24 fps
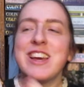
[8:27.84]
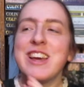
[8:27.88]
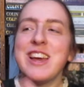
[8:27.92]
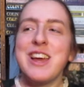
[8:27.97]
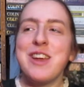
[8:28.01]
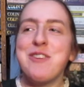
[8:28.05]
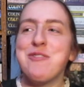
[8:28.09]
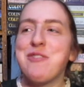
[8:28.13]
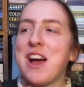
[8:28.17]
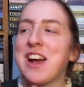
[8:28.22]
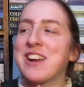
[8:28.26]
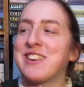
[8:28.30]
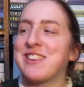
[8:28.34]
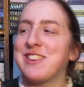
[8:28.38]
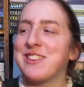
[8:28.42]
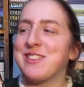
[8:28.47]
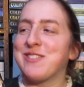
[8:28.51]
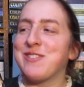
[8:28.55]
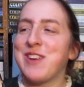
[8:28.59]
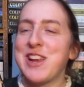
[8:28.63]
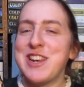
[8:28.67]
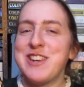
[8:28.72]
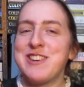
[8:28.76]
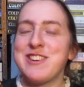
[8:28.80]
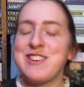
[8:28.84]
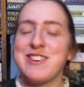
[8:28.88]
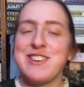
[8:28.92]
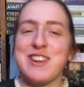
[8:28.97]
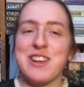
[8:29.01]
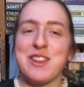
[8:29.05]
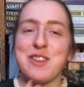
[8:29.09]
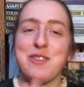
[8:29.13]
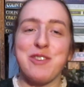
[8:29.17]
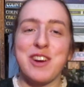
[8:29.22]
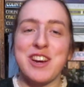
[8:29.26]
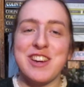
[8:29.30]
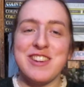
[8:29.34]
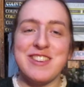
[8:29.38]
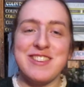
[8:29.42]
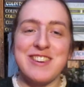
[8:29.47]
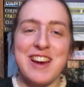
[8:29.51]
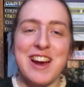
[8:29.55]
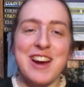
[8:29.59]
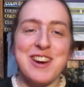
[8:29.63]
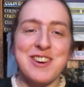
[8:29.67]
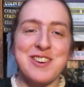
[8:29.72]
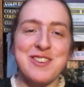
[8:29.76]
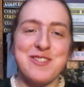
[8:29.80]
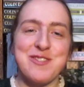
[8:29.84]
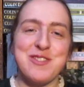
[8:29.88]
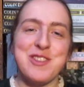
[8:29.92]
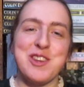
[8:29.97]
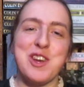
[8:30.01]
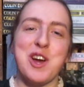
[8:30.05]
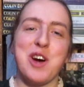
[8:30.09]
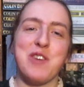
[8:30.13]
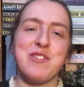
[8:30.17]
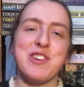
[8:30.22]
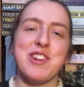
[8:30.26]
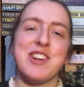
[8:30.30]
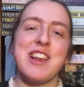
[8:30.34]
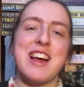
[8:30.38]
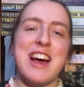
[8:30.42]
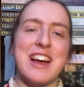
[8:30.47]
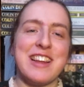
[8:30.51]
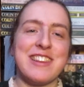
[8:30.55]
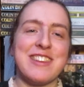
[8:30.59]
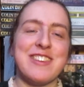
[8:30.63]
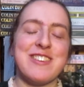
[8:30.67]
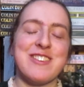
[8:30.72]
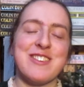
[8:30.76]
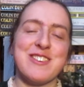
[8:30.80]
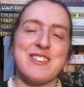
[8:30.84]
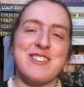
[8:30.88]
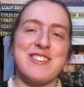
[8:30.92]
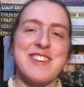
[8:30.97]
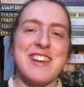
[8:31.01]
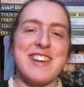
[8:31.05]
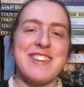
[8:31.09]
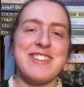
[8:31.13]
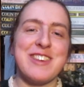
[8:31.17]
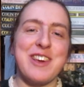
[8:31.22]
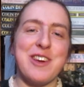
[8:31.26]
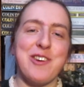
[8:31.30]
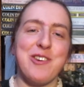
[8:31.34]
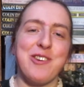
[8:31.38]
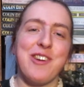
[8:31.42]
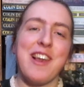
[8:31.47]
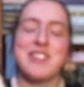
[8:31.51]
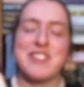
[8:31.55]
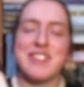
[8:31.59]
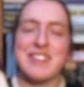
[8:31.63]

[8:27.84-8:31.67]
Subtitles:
In fact, it's mentioned at the very start of the novel at the Sunday school.